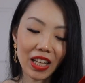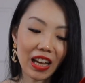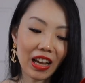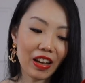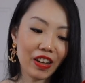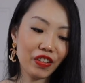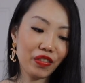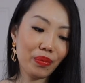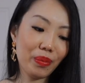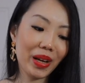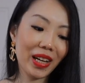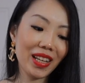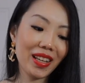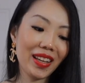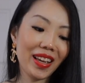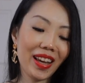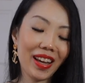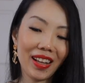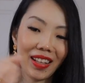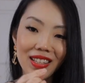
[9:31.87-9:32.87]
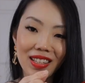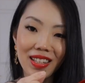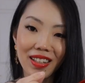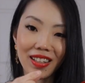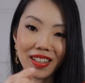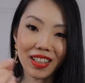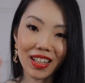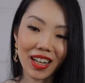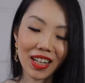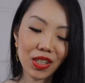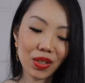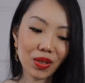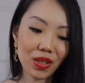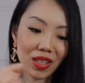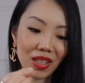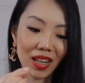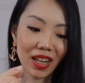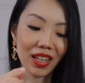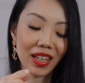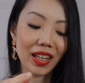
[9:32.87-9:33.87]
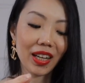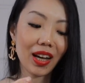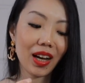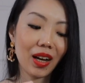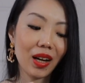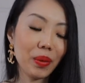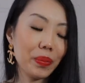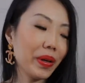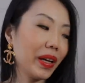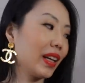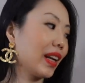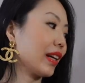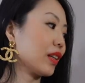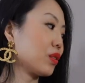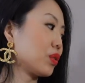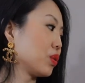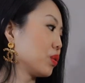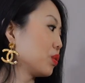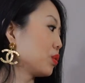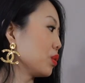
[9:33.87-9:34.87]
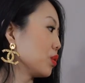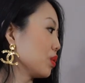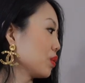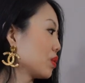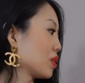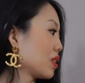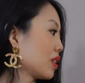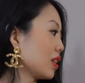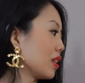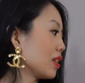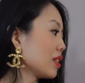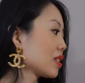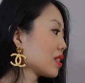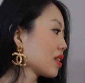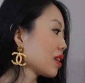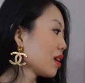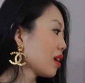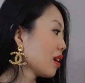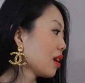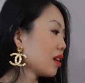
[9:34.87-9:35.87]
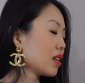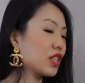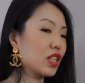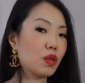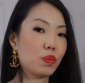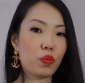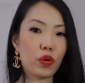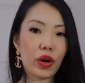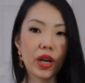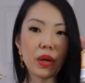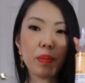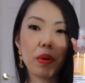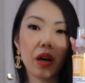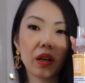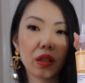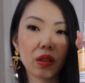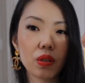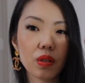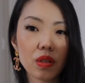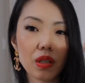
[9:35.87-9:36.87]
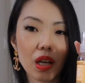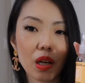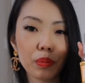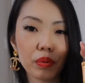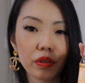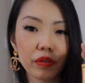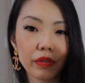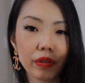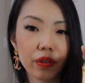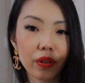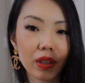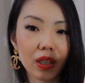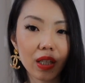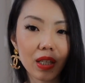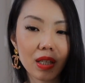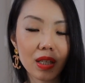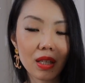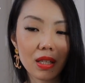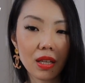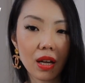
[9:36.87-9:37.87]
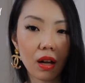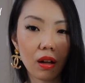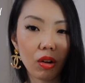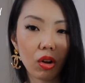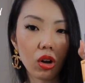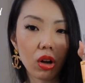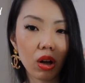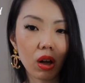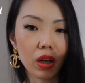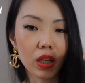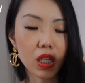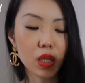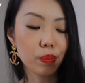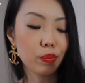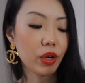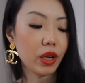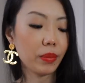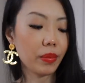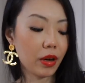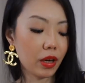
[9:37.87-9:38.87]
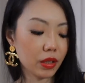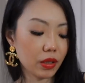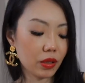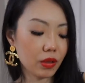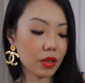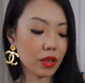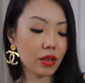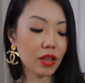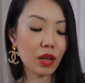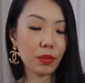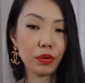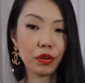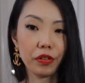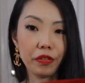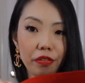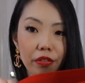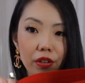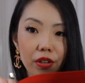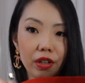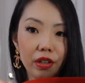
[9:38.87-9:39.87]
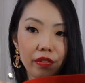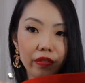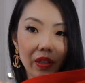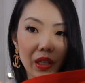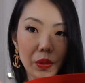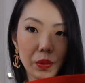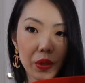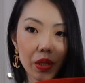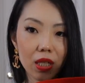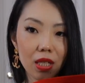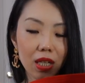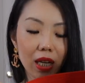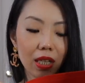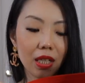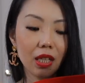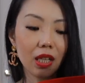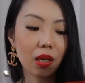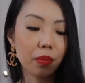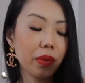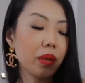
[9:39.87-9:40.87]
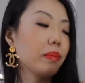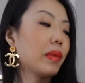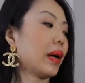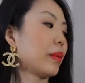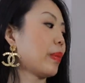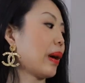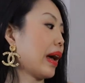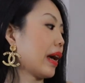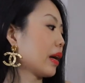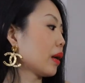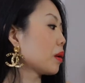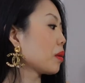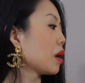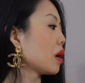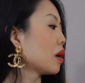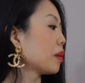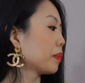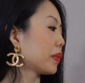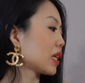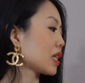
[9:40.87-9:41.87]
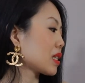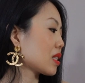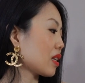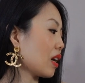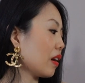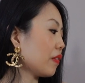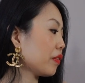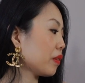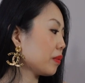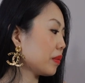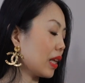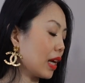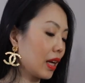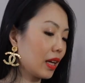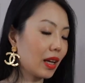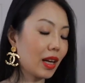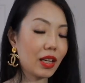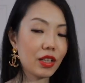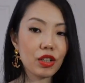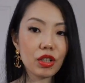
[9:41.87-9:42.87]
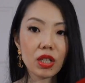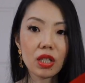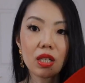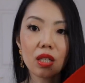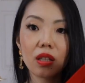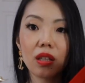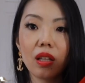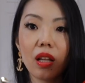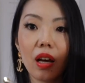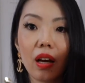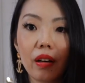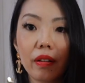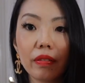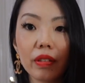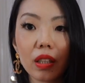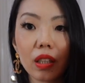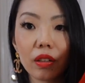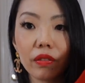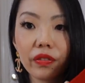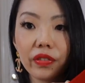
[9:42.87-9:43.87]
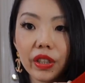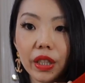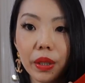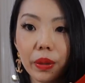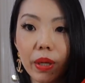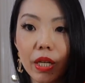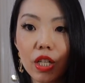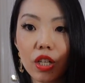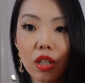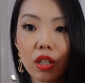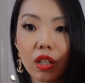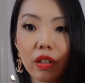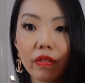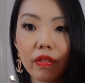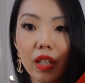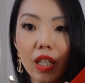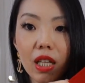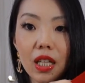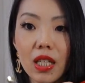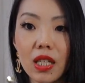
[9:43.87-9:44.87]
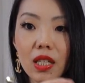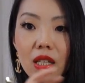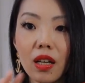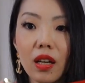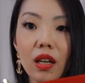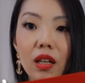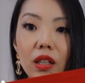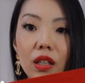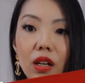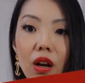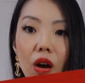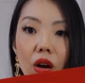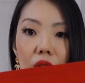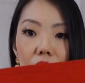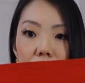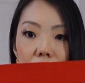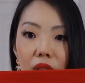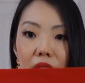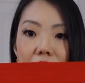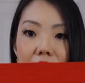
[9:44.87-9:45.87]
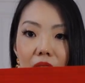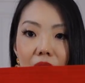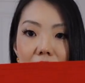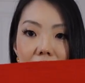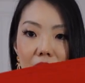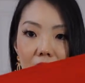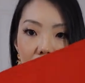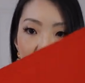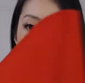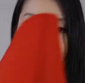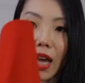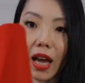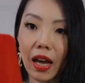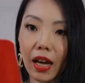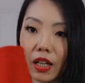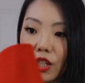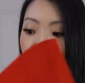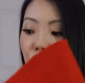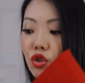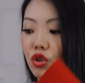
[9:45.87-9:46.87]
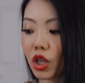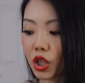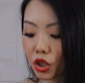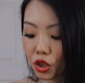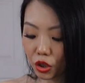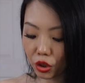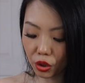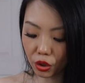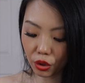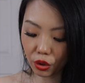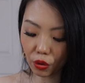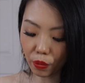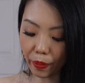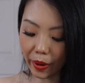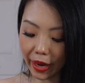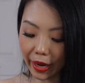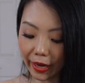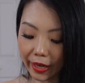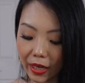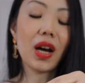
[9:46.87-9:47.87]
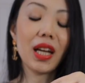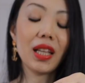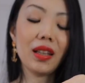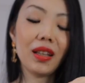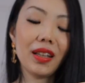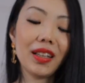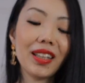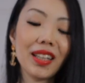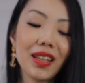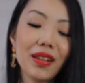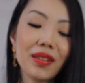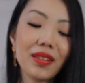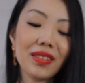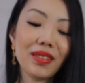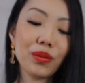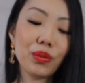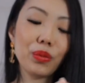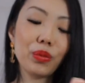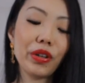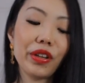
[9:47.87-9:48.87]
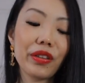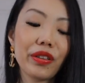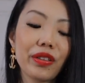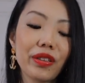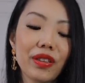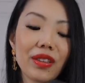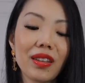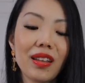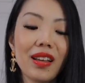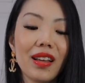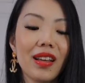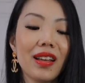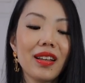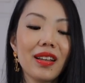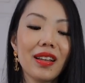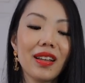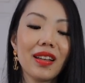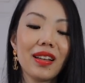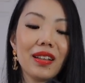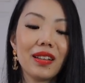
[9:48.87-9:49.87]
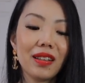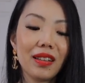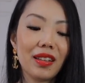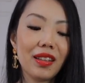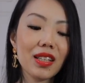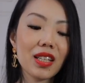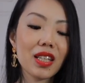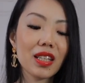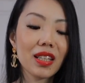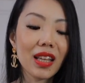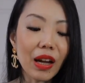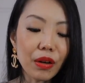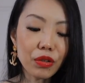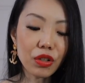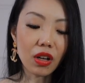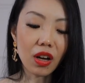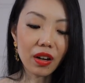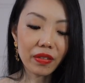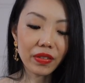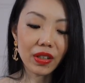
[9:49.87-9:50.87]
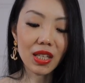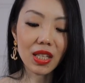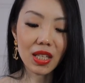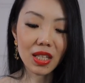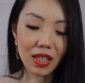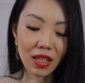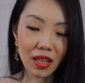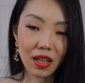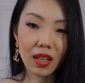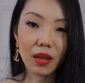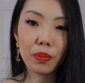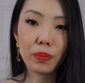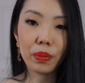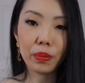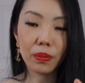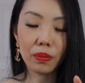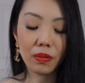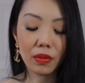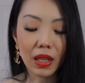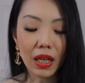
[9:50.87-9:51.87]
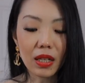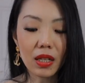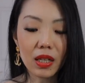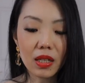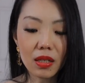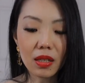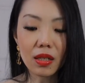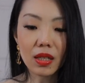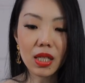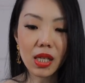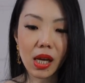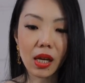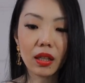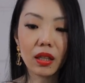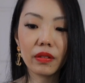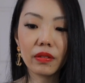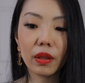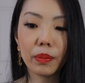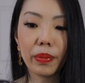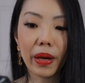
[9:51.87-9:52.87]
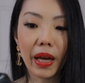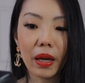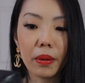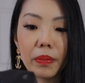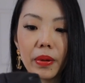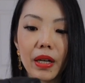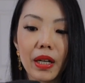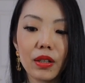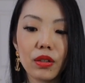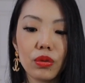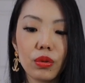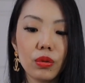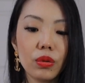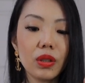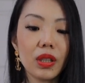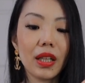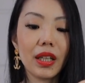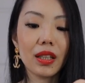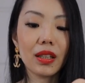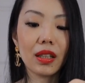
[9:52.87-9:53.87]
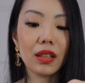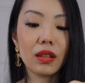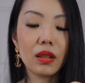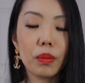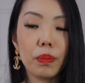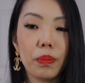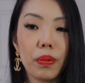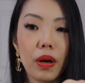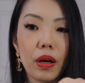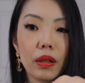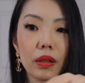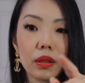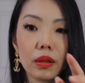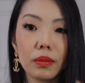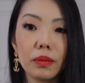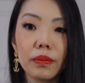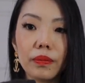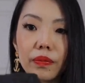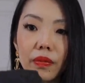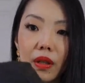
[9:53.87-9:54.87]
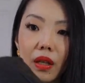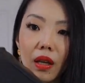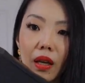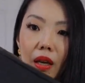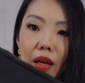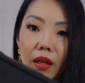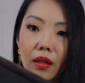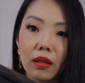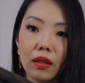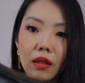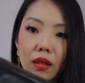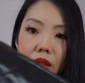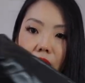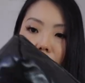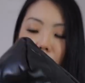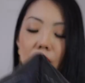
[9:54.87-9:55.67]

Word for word: have my hand sanitizer standing up, and I do use these spray bottles. I prefer these alcohol spray bottles, so I prefer if they were standing up in my bag. But aside from that, I just love the configuration of this. Not only does it add structure to your bag, I like it with the slouch, obviously, that is the style of the bag, but I do like that the bottom and